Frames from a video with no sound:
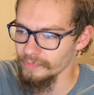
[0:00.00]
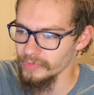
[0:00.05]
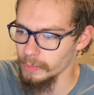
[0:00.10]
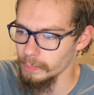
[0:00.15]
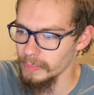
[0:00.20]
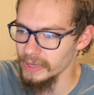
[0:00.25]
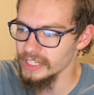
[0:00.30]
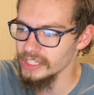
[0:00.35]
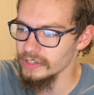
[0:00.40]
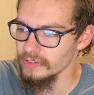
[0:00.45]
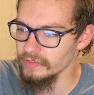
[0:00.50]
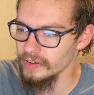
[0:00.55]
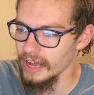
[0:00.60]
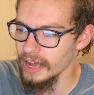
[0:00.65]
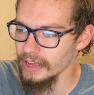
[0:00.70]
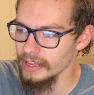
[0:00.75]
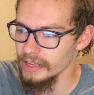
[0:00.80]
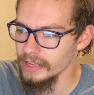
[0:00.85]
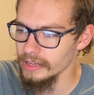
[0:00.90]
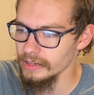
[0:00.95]

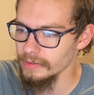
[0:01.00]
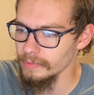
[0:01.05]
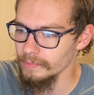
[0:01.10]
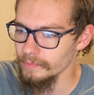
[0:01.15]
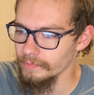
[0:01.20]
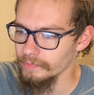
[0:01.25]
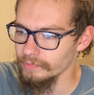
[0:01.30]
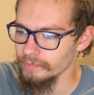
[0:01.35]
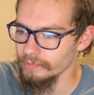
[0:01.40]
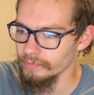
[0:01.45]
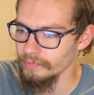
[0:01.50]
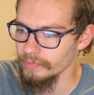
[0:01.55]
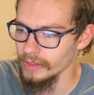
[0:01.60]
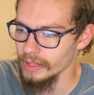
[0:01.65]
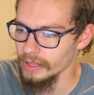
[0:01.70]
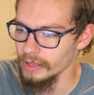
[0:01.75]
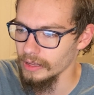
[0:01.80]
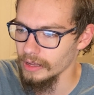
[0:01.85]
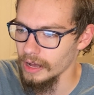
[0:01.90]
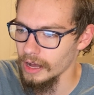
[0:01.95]
mystifying,
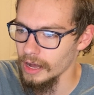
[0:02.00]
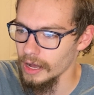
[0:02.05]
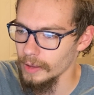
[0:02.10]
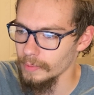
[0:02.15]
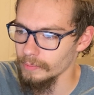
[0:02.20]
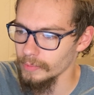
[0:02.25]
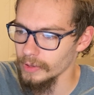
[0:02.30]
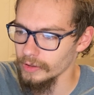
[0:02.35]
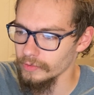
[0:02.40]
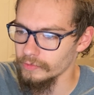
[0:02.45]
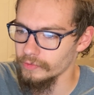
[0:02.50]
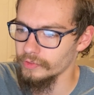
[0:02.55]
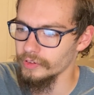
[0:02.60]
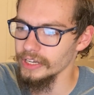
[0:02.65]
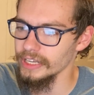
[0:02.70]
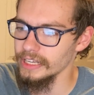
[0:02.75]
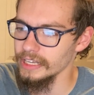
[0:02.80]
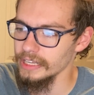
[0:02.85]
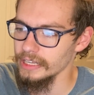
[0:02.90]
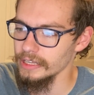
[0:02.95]

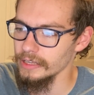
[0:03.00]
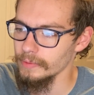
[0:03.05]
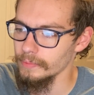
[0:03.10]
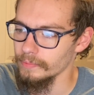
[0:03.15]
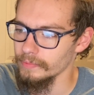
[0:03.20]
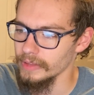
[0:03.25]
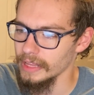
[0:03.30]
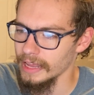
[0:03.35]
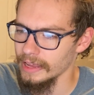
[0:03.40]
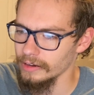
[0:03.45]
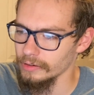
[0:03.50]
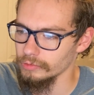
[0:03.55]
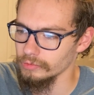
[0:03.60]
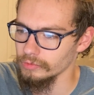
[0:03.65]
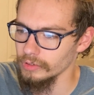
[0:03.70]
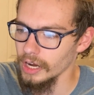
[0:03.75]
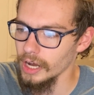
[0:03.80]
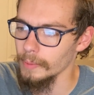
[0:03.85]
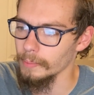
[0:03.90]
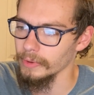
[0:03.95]
freaky,
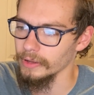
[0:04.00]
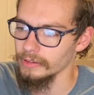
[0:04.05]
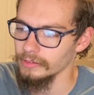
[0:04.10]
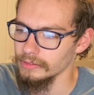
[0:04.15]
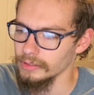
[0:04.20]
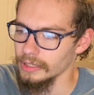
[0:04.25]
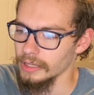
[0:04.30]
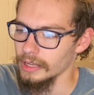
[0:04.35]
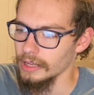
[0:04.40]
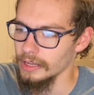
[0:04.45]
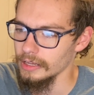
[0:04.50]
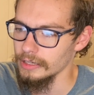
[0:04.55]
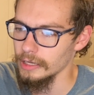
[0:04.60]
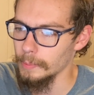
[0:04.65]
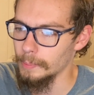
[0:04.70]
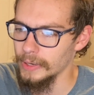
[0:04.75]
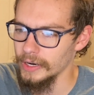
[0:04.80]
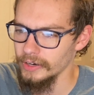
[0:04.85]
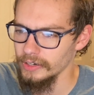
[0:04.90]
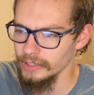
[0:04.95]
and rum.
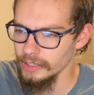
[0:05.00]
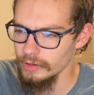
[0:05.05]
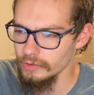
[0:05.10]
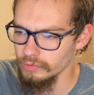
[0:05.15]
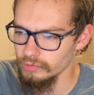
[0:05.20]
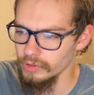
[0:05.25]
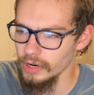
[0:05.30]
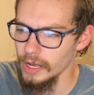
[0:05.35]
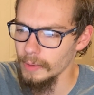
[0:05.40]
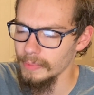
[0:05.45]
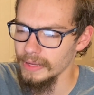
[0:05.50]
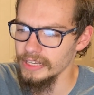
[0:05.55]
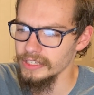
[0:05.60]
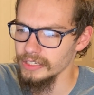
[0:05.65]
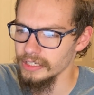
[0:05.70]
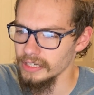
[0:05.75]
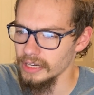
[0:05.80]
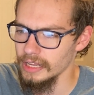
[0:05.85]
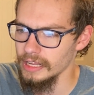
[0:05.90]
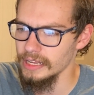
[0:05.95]
Apparently, rum
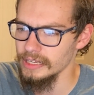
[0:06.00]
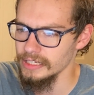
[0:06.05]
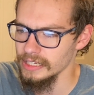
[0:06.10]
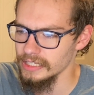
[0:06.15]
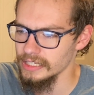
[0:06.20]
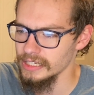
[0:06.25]
is a